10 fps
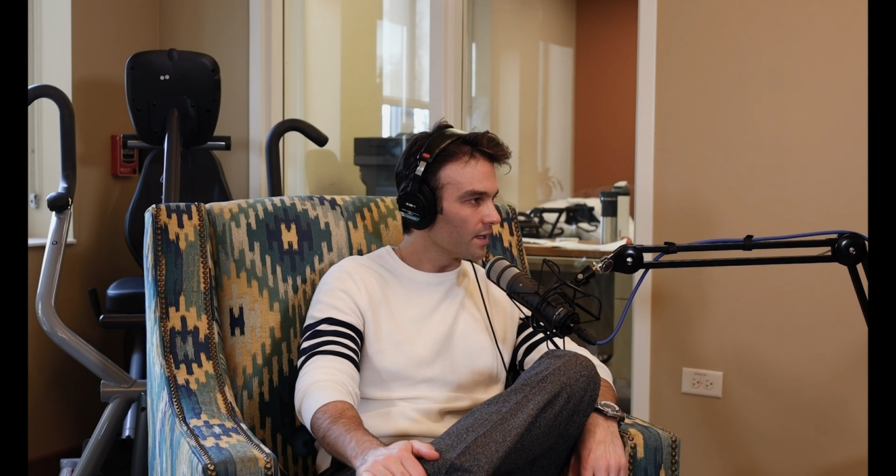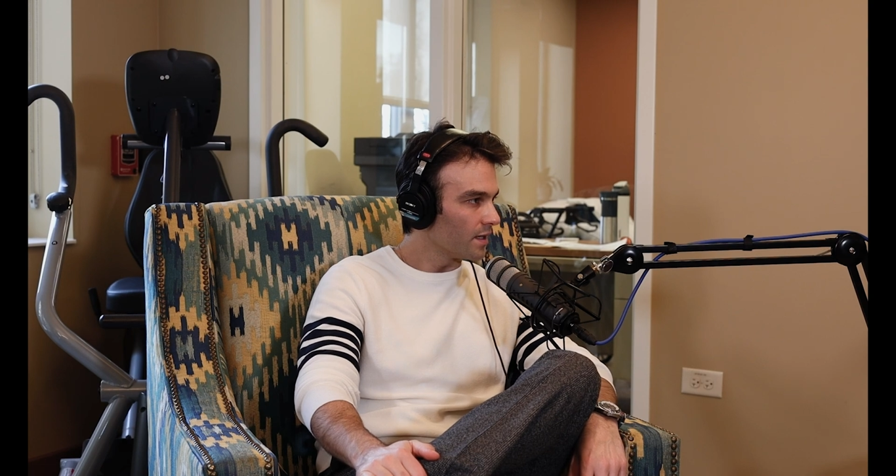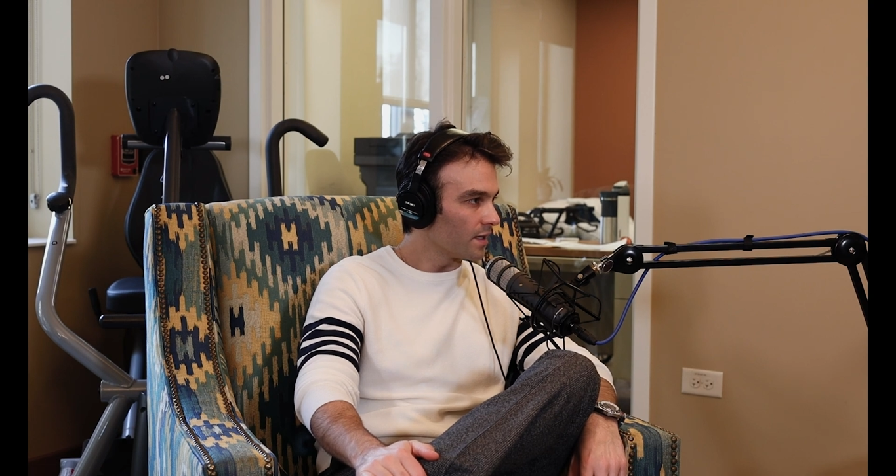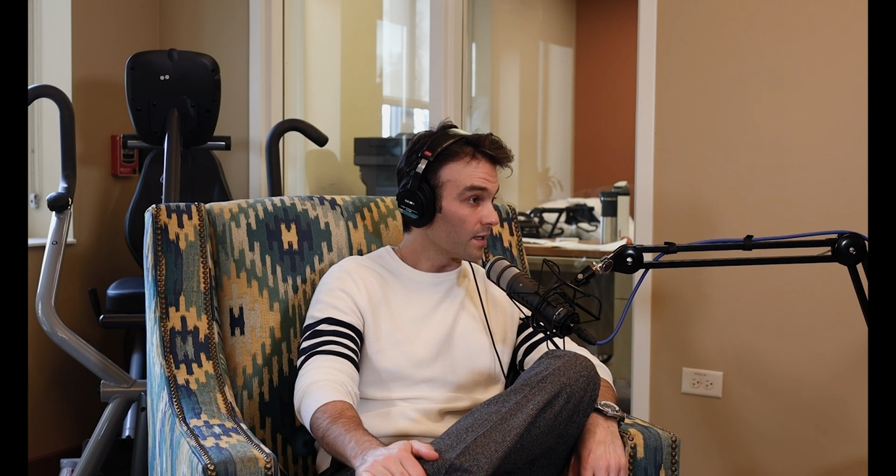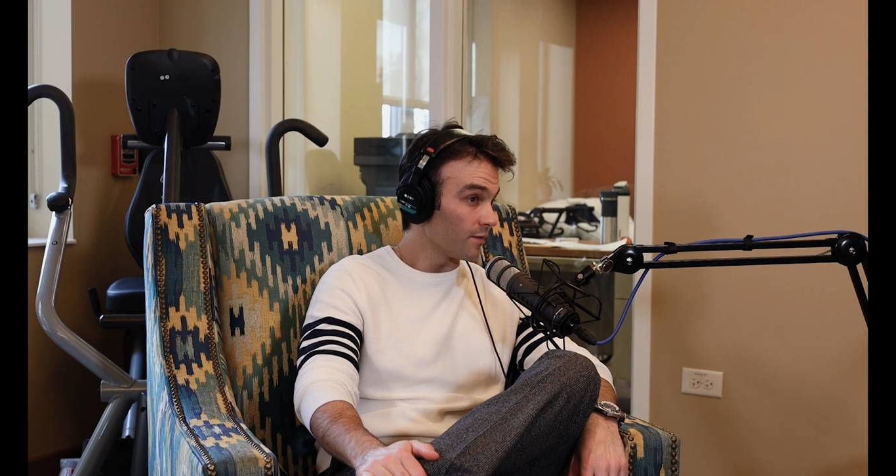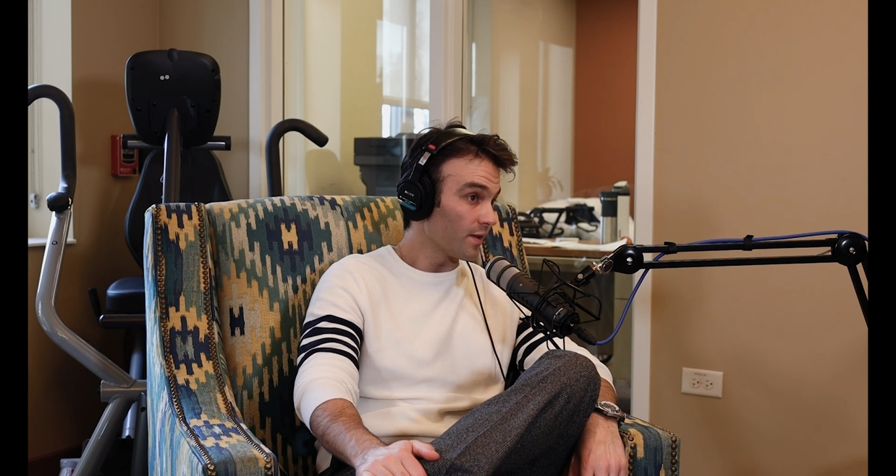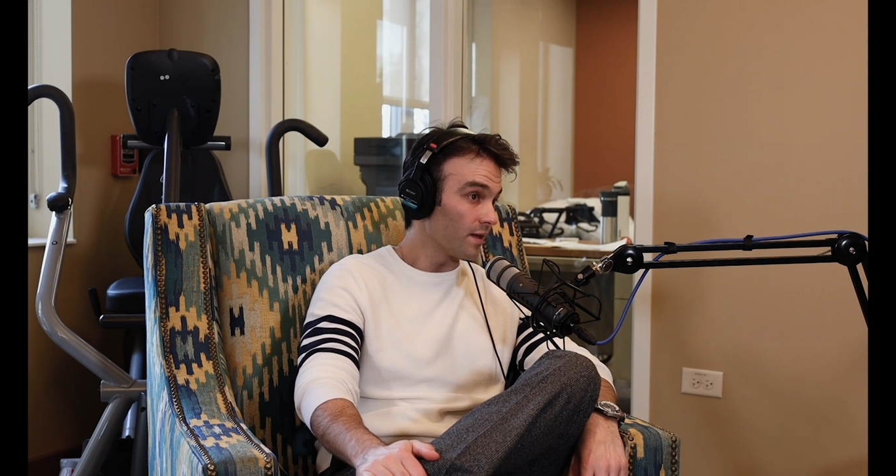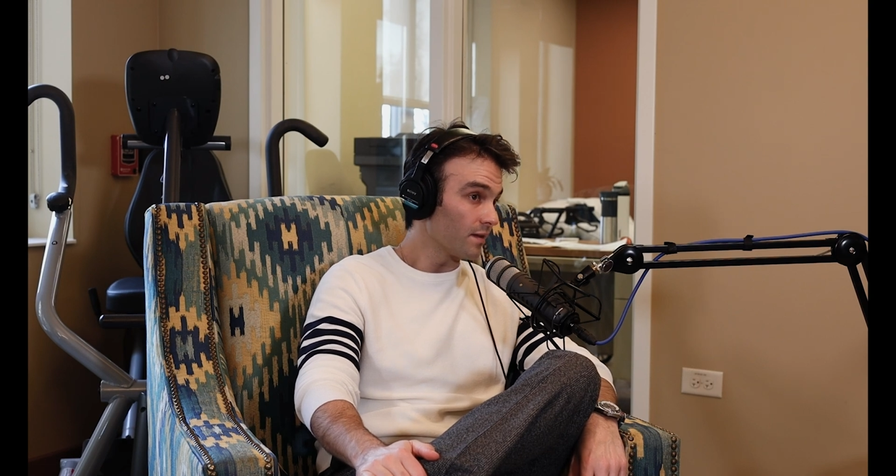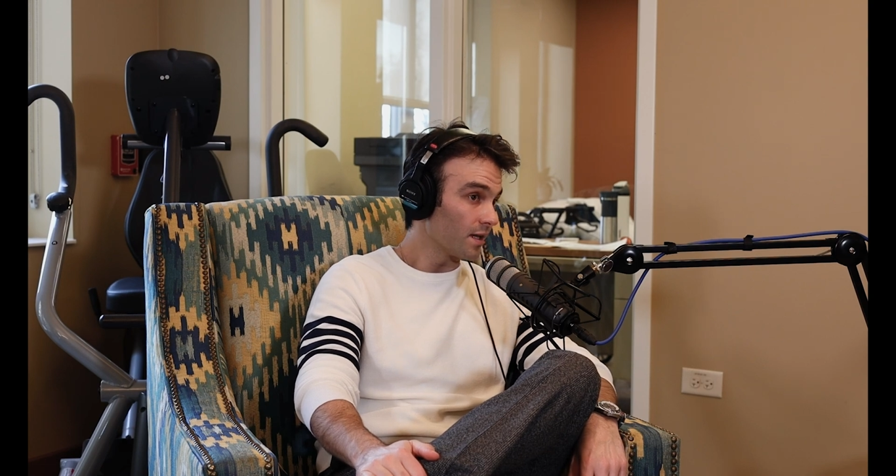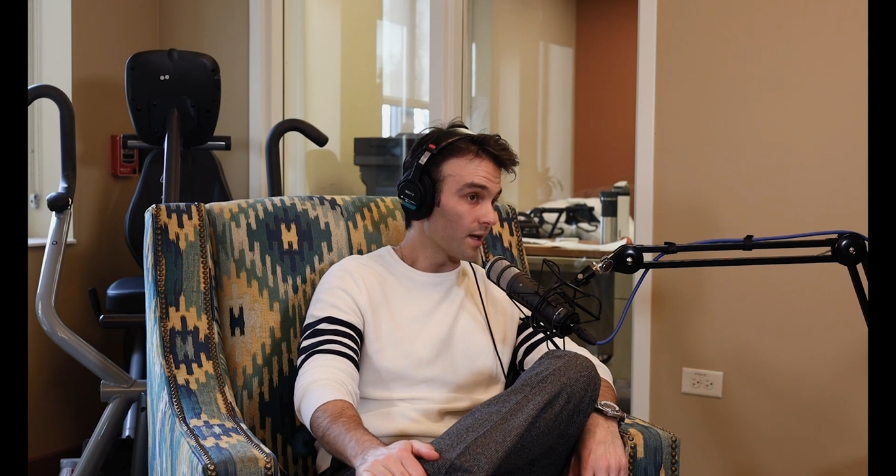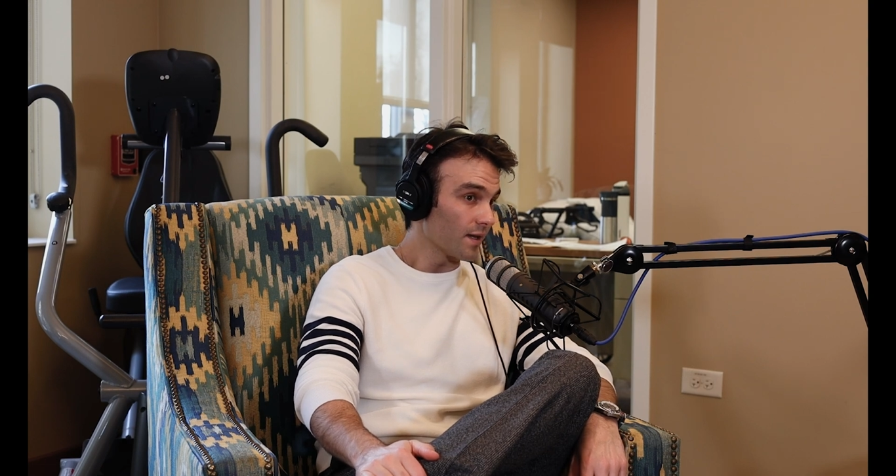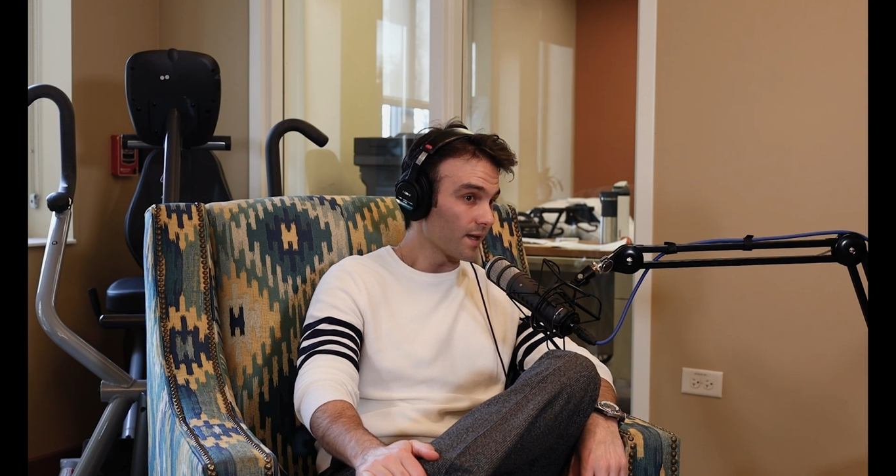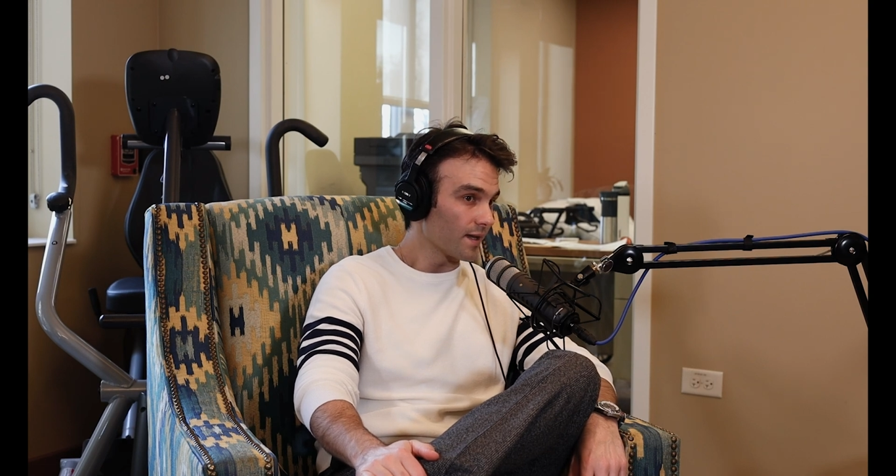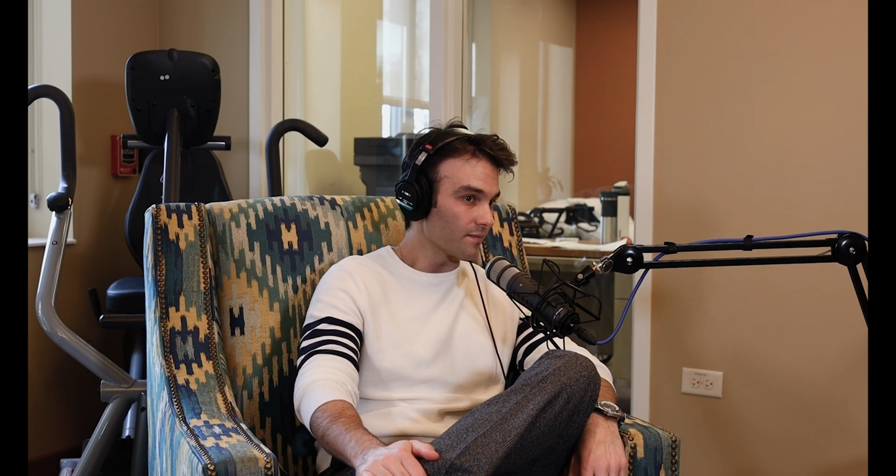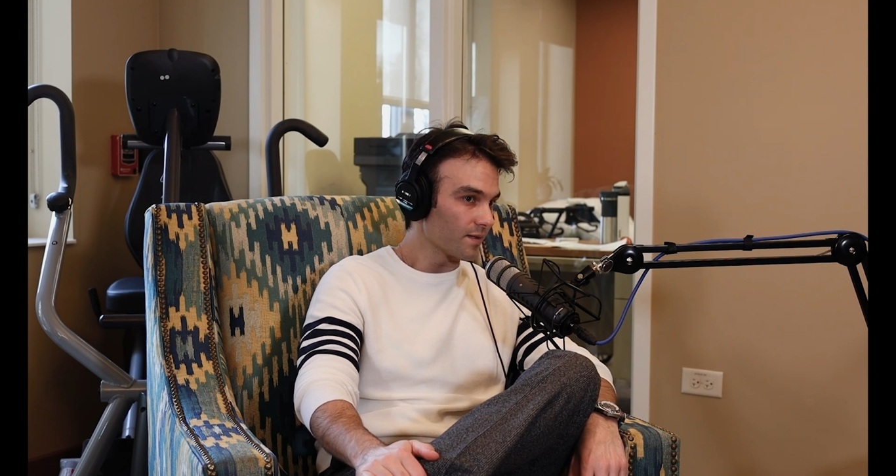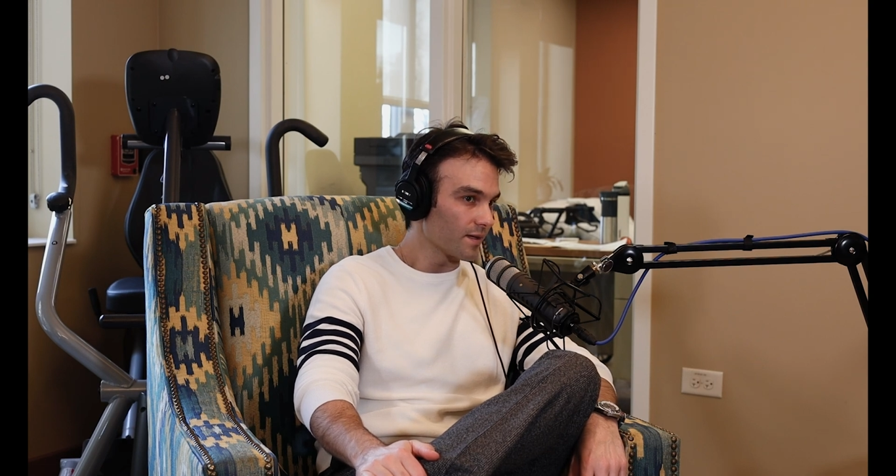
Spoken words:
And if anything, I